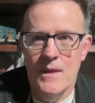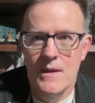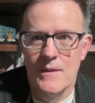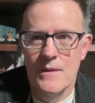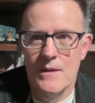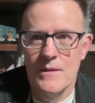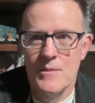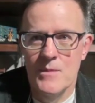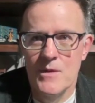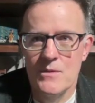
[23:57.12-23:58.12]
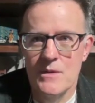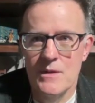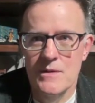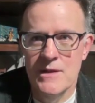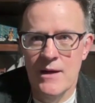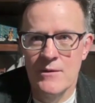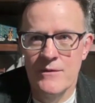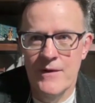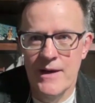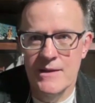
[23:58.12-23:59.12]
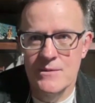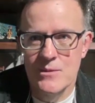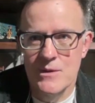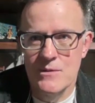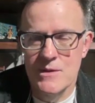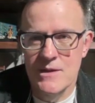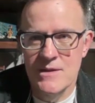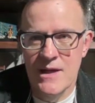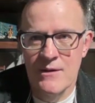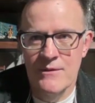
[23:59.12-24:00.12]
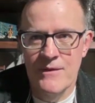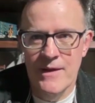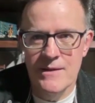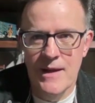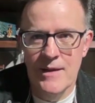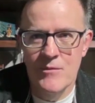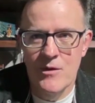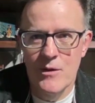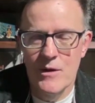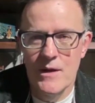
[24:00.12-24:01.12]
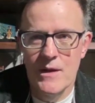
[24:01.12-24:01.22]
the sound effects, we're using a sound effect library.